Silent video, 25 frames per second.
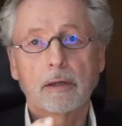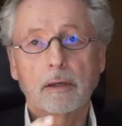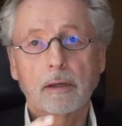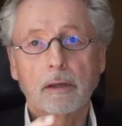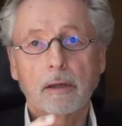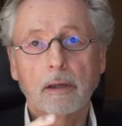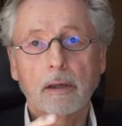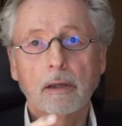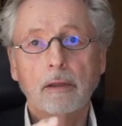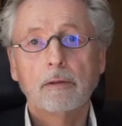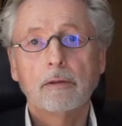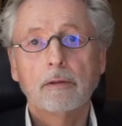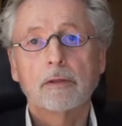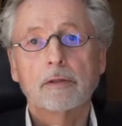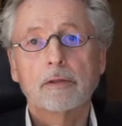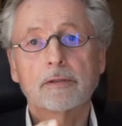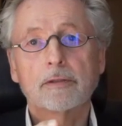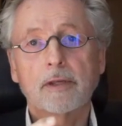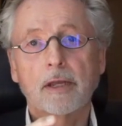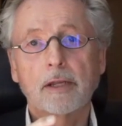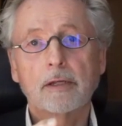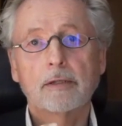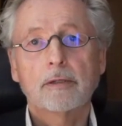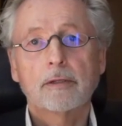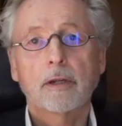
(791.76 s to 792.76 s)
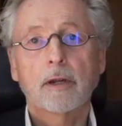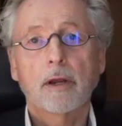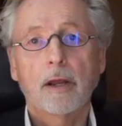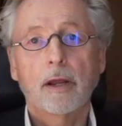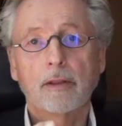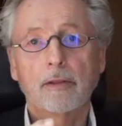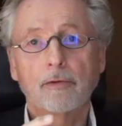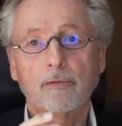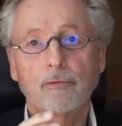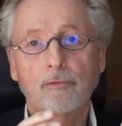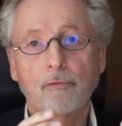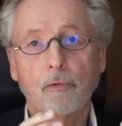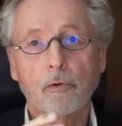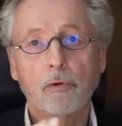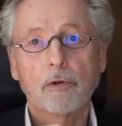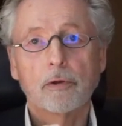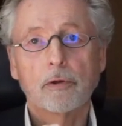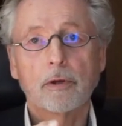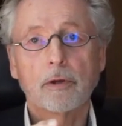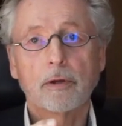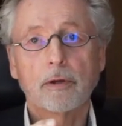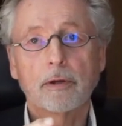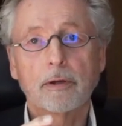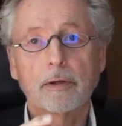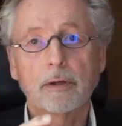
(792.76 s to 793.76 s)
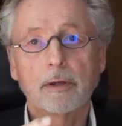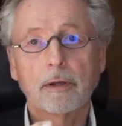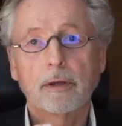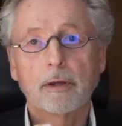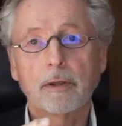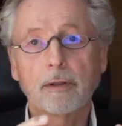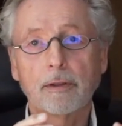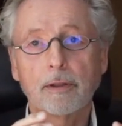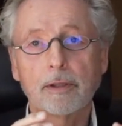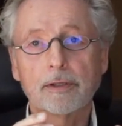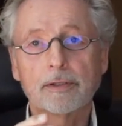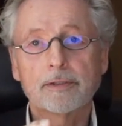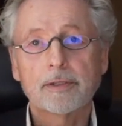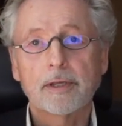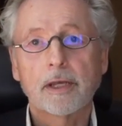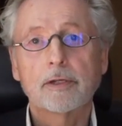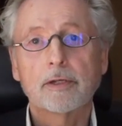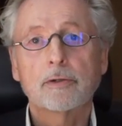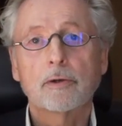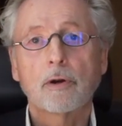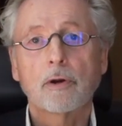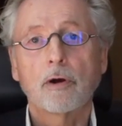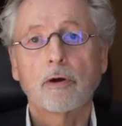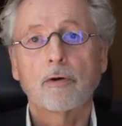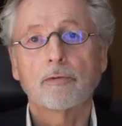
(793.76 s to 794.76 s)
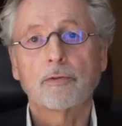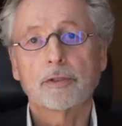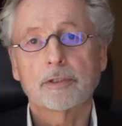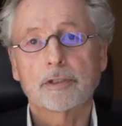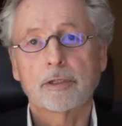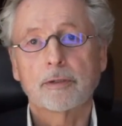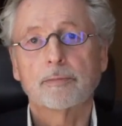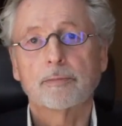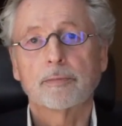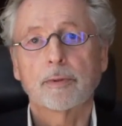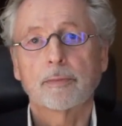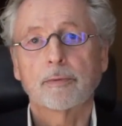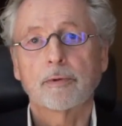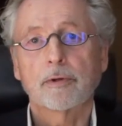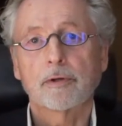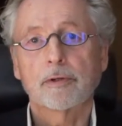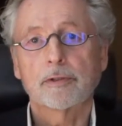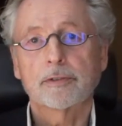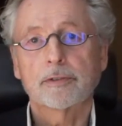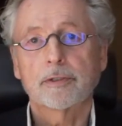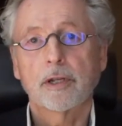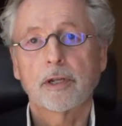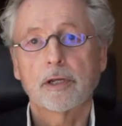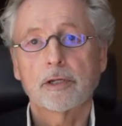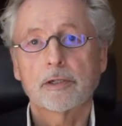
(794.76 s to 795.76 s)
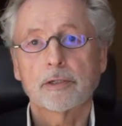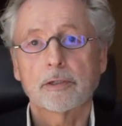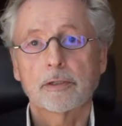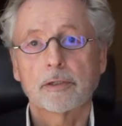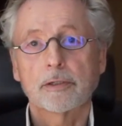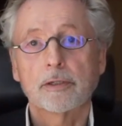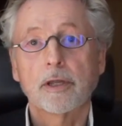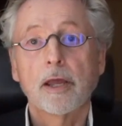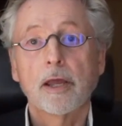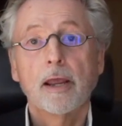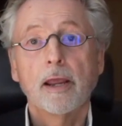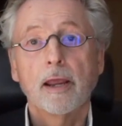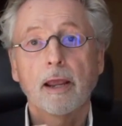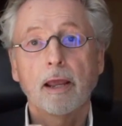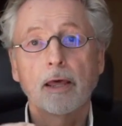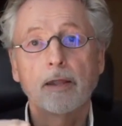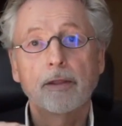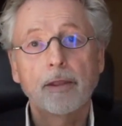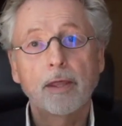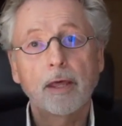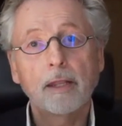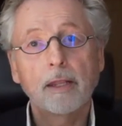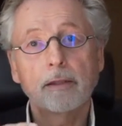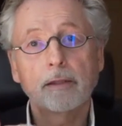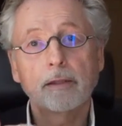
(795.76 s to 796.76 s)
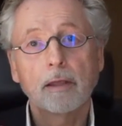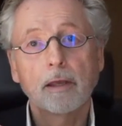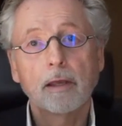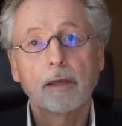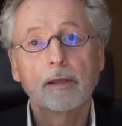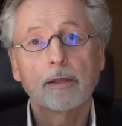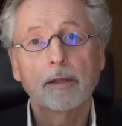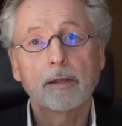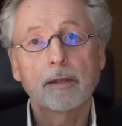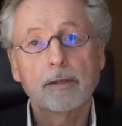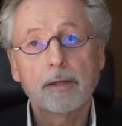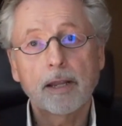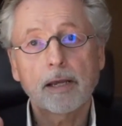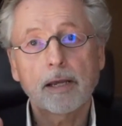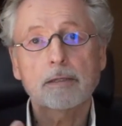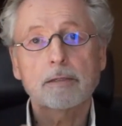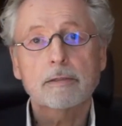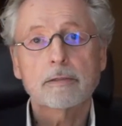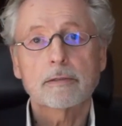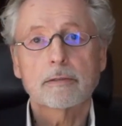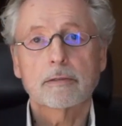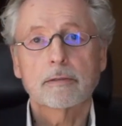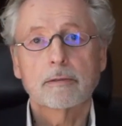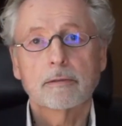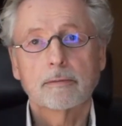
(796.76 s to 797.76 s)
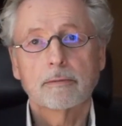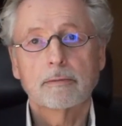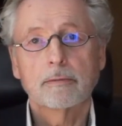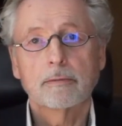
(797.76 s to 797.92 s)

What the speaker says: in the center and in the center of the symptom constellation. And then the next